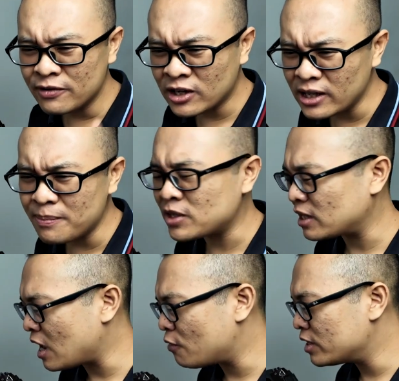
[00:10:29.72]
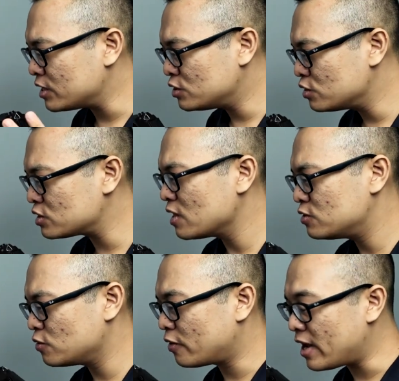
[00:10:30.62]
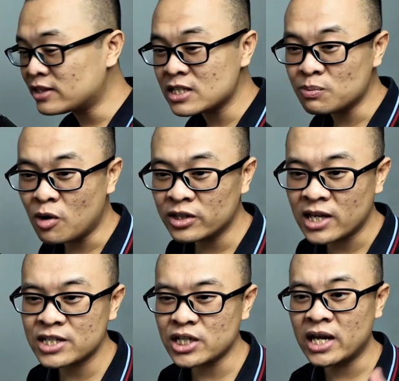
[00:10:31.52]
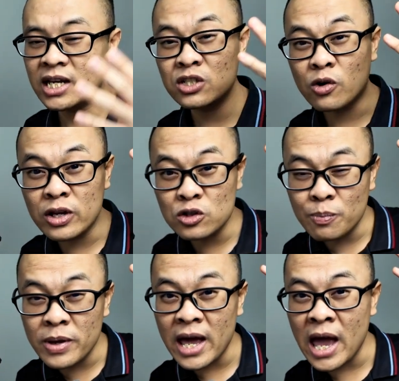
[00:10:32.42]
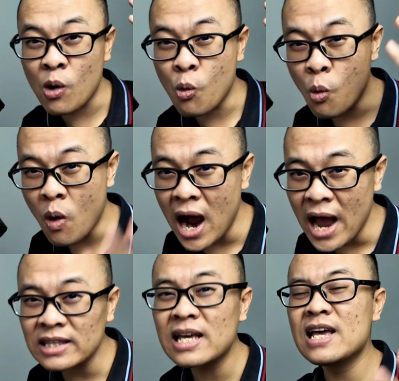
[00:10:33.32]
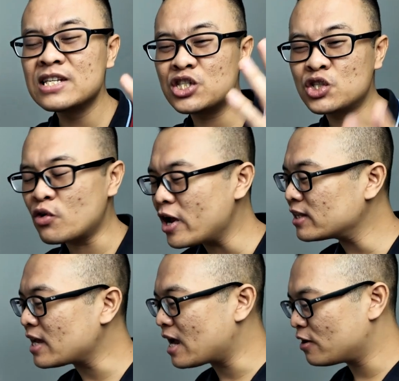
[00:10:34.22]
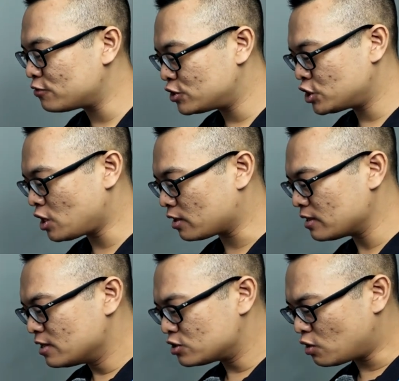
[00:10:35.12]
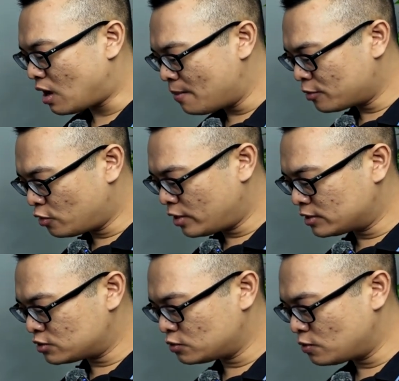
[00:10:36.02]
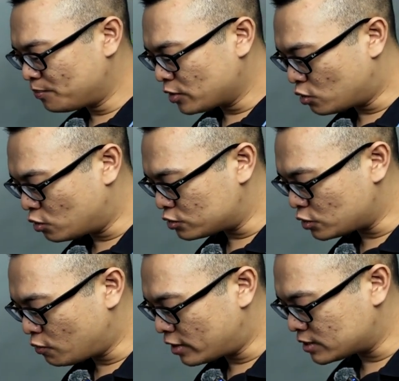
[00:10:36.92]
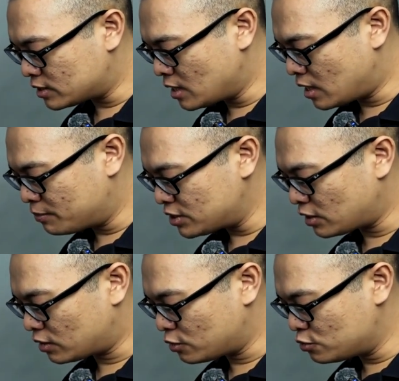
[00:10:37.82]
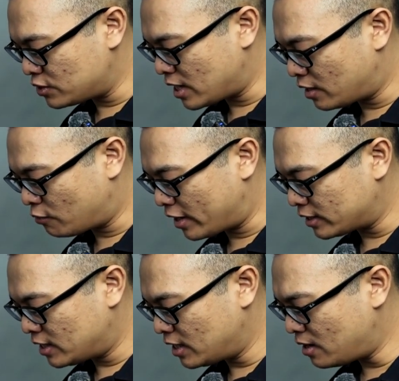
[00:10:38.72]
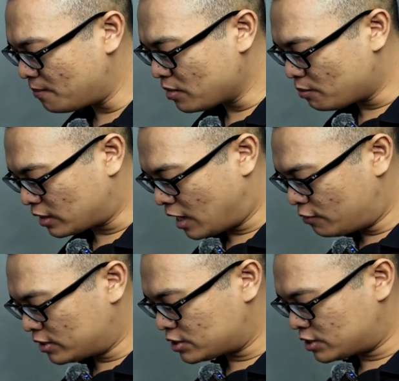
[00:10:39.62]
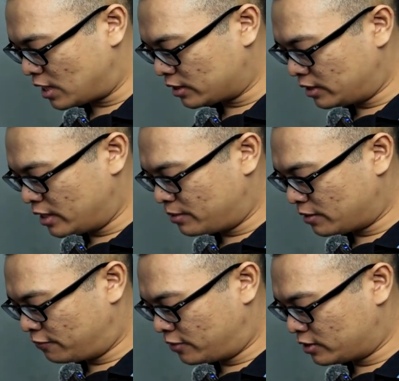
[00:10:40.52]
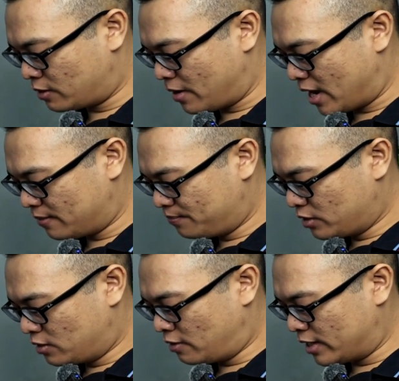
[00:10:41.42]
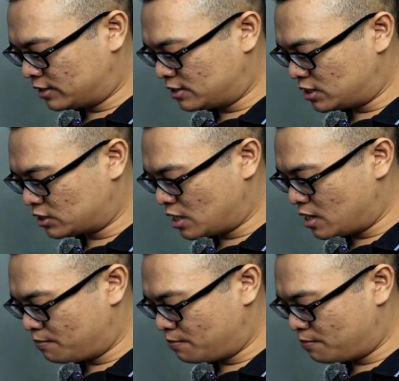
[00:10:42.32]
clip that I want to use to create this montage, and it's going to be a wide straight kind of shot. So I'm going to go toward Mr. Louisiana right here, but I want to start a little bit further back. Alright, this is gonna